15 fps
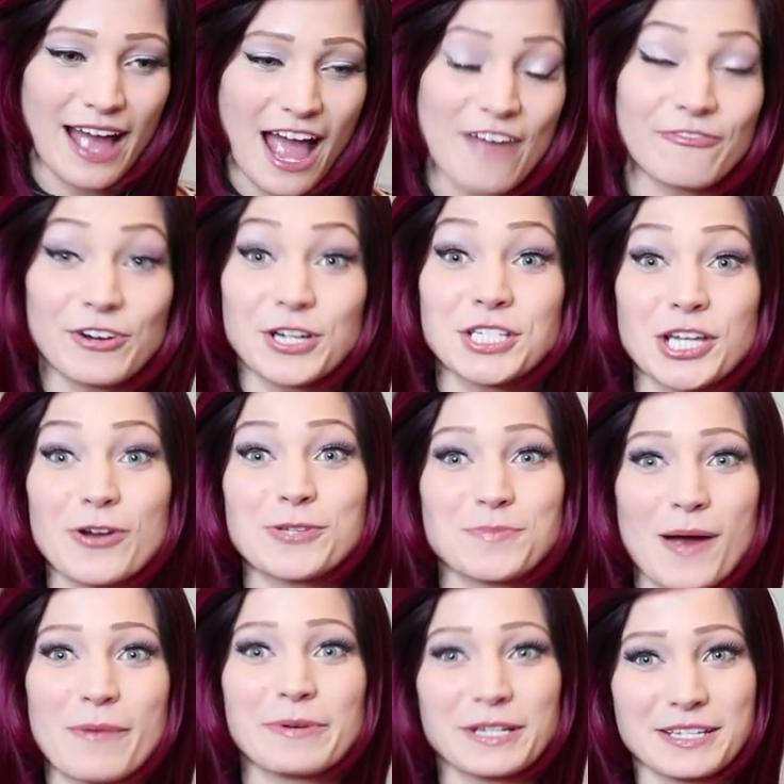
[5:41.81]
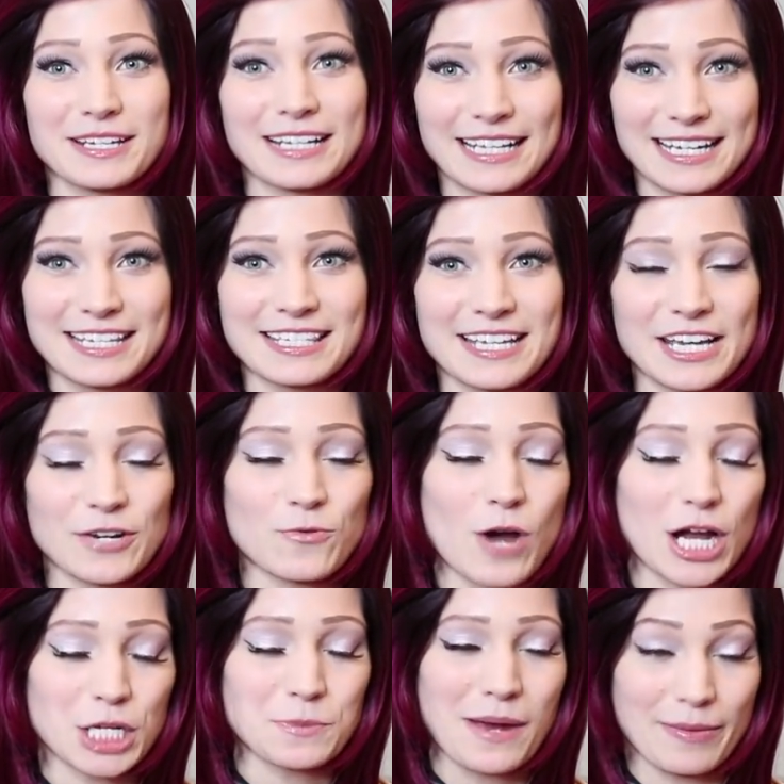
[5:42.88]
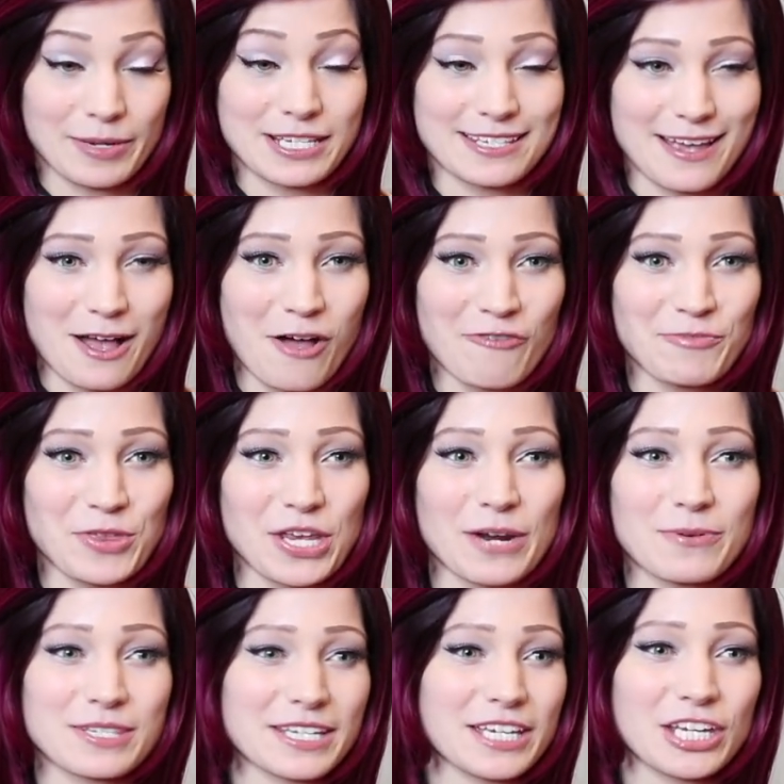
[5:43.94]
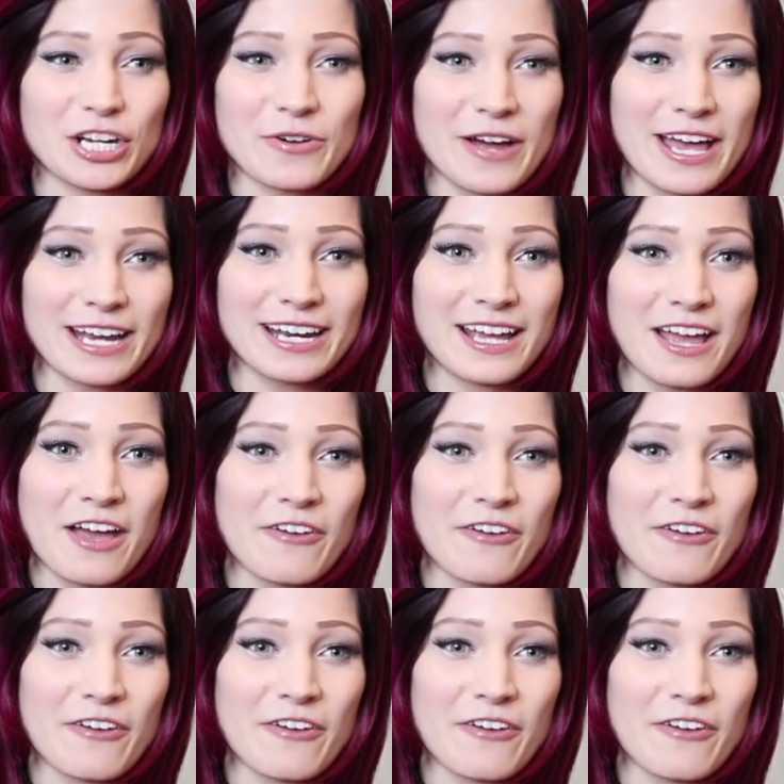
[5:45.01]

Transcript: At first, I was probably just gonna like sit and watch by myself, but then I was like, you know what?